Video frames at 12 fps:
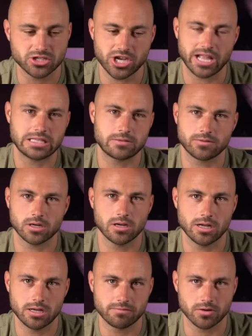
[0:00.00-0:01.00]
chance for
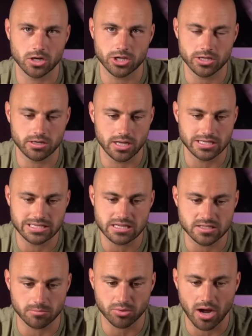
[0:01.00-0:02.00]
a
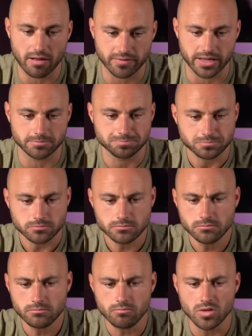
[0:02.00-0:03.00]
decent profit,
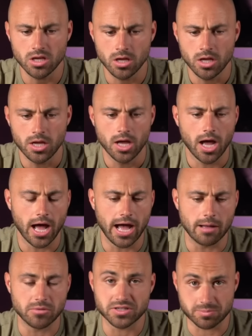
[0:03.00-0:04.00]

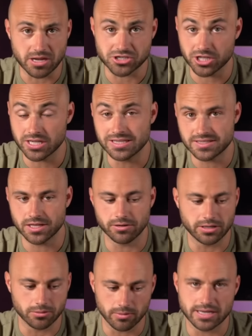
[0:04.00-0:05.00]
especially
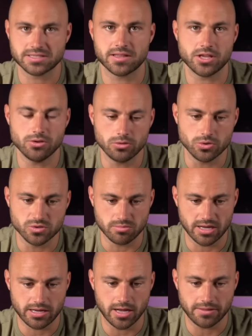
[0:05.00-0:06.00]
considering the risk that you lose
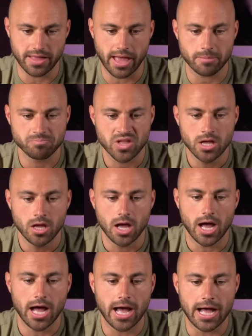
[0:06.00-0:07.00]
money on
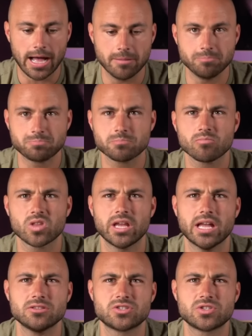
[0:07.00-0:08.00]
that.
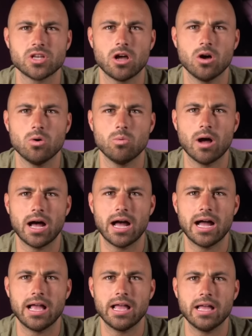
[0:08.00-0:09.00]

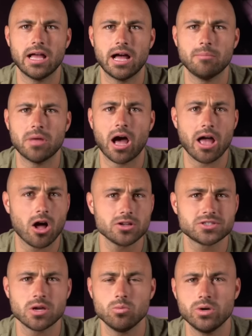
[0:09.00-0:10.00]
I
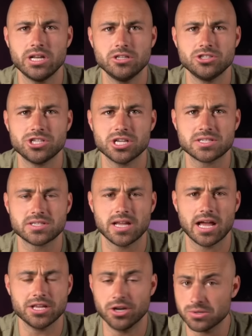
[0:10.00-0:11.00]
also wouldn't just,
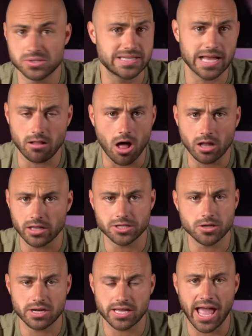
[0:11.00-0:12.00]
sell all and
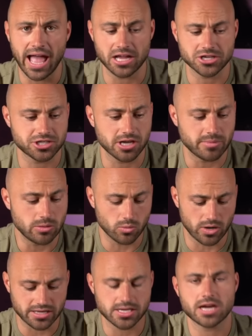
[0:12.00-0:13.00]
go to cash. I mean,
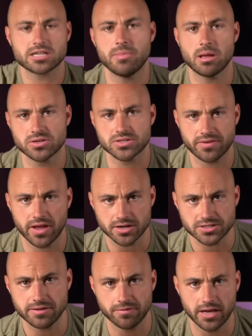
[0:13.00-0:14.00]
when I talk to members of
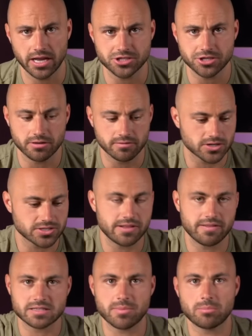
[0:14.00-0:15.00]
Heresy Financial University,
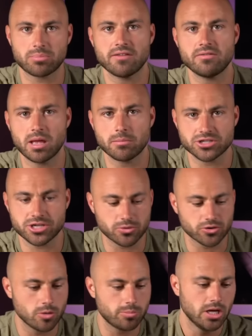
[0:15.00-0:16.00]
that's my private membership
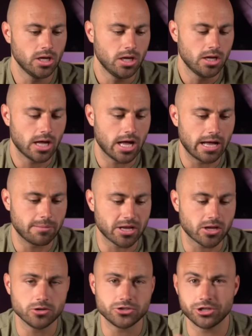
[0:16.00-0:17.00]
group, my
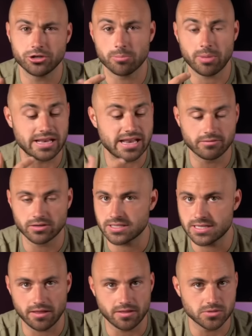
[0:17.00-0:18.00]
coaching group, I never
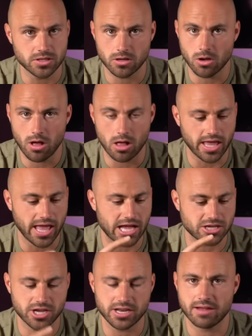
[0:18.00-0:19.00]
tell them to go all
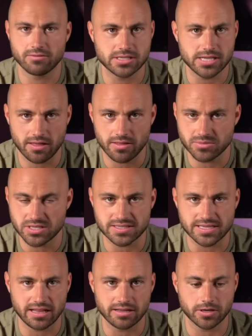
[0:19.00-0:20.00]
cash. I never tell them to
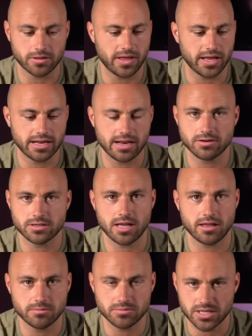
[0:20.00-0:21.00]
sell everything. I never
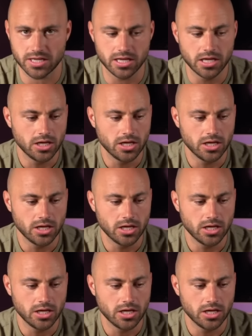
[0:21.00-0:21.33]
tell them to,